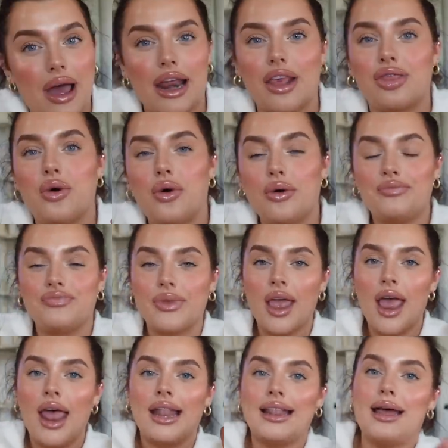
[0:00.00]
And I thought,
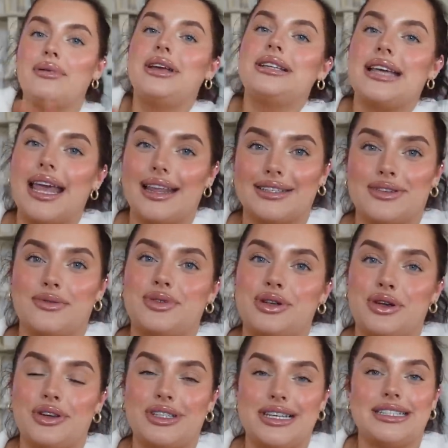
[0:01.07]
let me take this
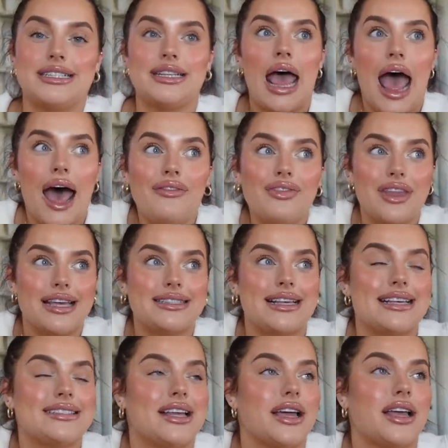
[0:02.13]
opportunity to have this
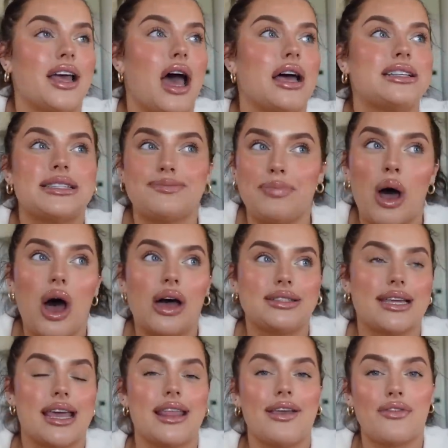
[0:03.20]
as like a spa
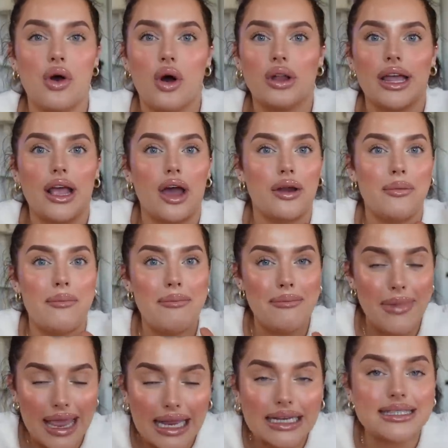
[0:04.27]
day. They've got like an
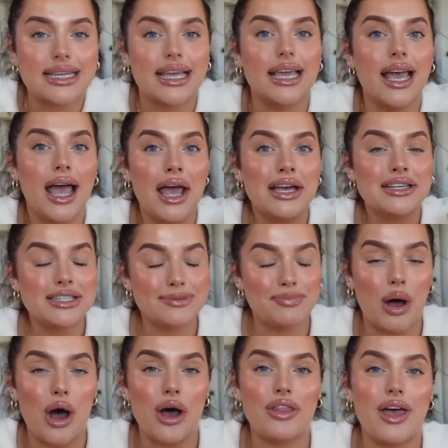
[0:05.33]
amazing
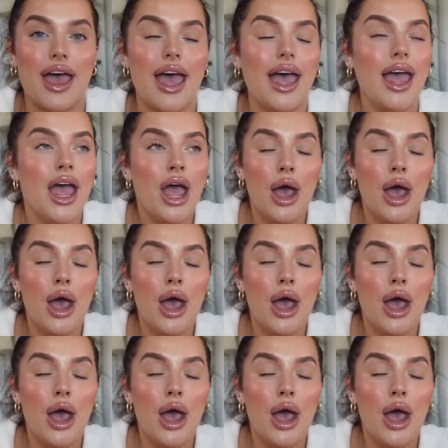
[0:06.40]
spa there.